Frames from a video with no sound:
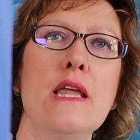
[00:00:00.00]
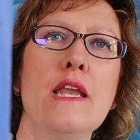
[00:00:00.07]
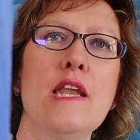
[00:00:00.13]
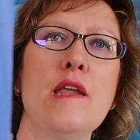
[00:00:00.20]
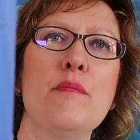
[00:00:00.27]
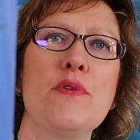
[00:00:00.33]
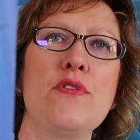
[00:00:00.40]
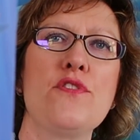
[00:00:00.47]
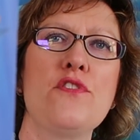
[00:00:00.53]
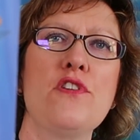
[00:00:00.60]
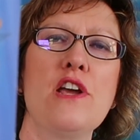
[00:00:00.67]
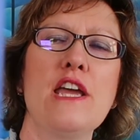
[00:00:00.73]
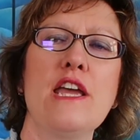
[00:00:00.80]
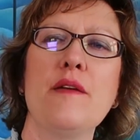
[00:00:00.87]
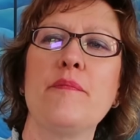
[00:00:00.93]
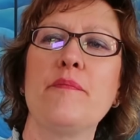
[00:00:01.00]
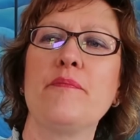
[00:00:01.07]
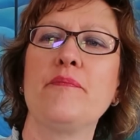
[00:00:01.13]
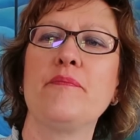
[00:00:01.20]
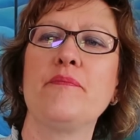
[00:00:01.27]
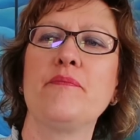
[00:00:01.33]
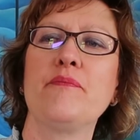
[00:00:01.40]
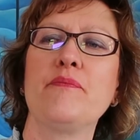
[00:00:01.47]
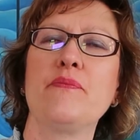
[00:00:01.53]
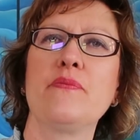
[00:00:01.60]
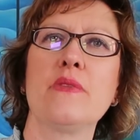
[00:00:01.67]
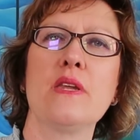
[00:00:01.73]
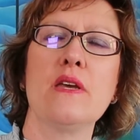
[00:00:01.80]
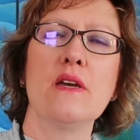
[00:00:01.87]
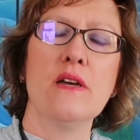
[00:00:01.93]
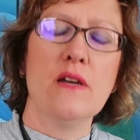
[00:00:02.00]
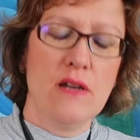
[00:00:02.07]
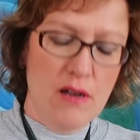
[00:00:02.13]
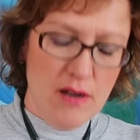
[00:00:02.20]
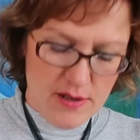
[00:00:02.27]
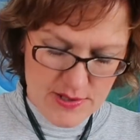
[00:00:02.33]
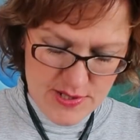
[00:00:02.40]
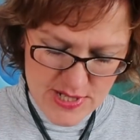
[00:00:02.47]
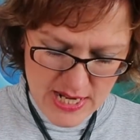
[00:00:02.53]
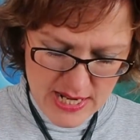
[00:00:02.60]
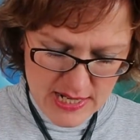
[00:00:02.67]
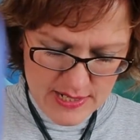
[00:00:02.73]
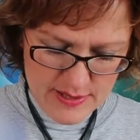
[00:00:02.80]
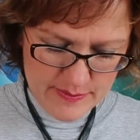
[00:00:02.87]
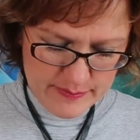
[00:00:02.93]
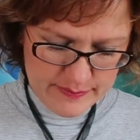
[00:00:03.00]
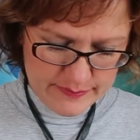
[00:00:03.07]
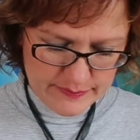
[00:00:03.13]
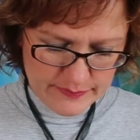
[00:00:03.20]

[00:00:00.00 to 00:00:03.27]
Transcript: And number 3, heartache.